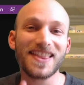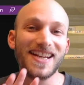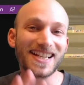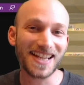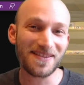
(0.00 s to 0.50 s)
The
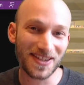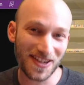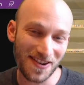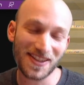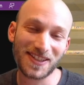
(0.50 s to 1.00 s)
next thing I'm going to
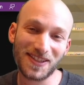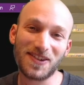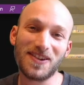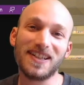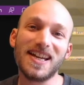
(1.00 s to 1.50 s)
show you in this
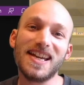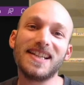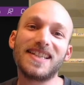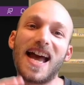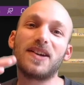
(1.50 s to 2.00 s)
tutorial
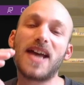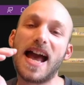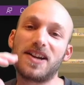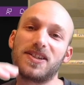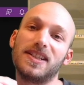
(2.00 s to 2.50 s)
is how to
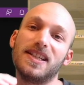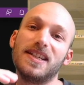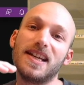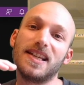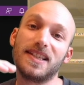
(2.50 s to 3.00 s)

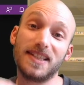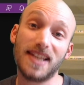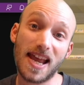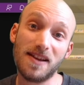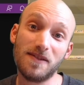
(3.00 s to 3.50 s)
actually
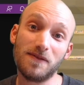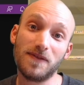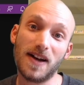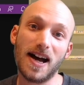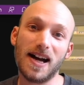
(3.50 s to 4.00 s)

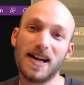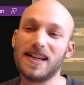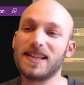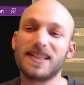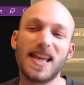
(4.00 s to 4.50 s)
save
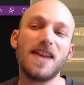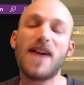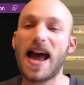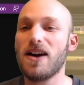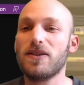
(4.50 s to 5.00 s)

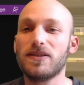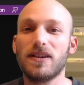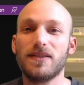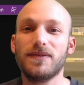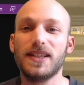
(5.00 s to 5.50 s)
out
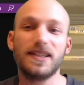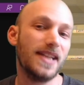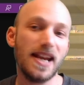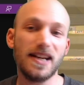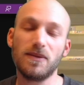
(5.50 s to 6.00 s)
this
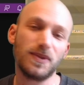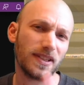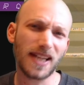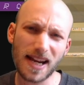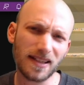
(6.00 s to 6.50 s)
data with the
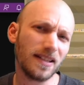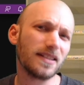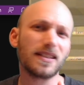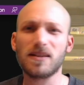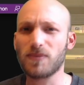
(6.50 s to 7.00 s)

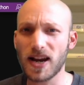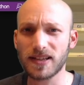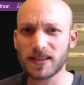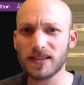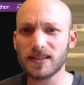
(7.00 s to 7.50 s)
titles and the
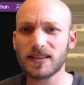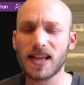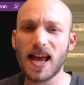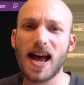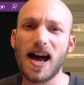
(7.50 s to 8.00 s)
prices
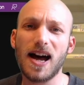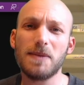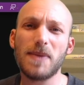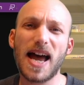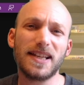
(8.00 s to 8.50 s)

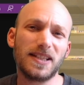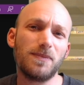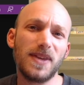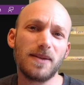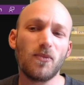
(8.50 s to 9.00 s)
as
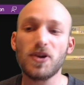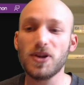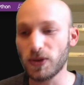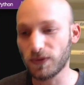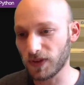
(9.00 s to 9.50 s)
something more
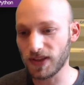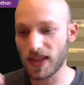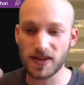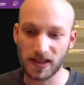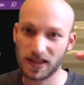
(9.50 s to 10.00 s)
useful
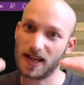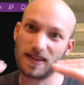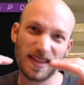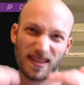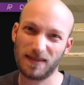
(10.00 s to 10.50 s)
than just
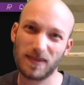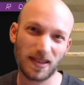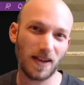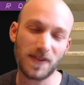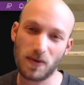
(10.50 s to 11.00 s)
like this
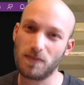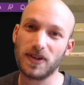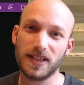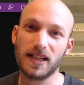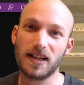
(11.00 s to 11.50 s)
stuff that we're
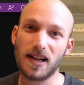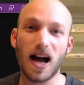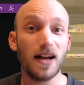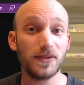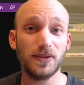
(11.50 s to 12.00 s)
printing
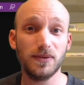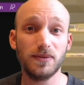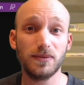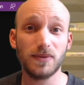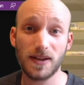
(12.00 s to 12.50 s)

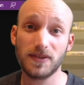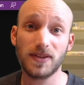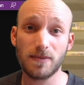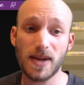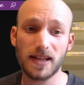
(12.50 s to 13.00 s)
onto
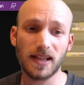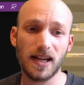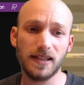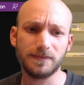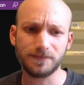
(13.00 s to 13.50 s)
the command line.